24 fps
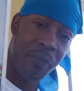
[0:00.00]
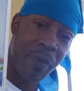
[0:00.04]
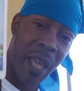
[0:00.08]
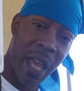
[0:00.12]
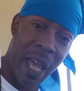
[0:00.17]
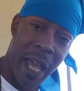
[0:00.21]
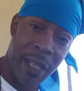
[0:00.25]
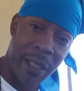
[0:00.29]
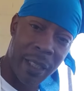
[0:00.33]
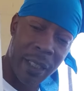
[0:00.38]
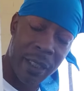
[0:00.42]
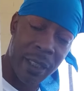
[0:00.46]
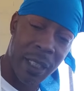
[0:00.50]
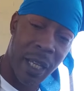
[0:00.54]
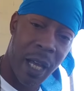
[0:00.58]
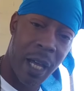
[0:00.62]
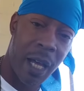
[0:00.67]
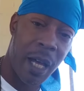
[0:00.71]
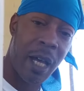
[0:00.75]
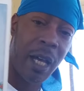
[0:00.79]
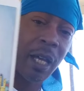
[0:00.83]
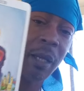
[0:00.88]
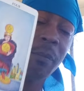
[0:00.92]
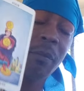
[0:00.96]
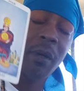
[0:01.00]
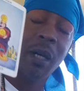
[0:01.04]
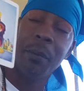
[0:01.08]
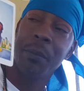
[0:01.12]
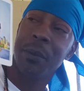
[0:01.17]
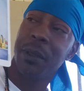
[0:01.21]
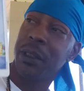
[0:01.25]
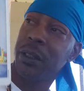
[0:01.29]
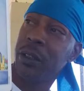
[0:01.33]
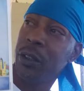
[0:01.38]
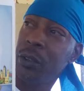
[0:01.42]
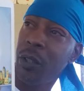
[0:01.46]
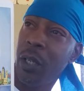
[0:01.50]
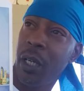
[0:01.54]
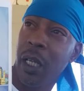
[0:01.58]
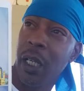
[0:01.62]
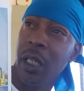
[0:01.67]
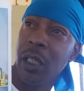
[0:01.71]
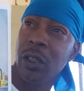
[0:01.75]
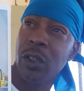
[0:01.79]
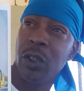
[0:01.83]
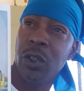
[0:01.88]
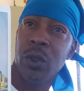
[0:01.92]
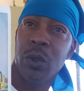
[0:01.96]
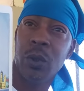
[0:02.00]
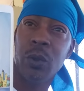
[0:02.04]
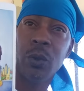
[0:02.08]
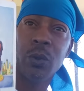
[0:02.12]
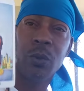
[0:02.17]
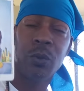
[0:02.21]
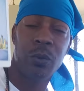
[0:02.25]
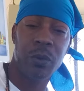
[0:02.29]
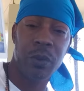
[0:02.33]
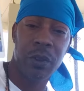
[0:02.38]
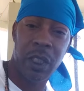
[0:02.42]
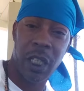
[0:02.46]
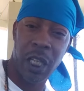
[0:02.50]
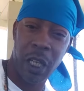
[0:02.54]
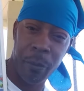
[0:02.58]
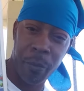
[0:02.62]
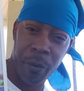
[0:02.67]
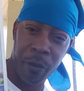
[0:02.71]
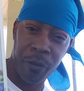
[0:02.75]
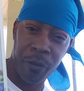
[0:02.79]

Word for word: had the time. I'm just trying to keep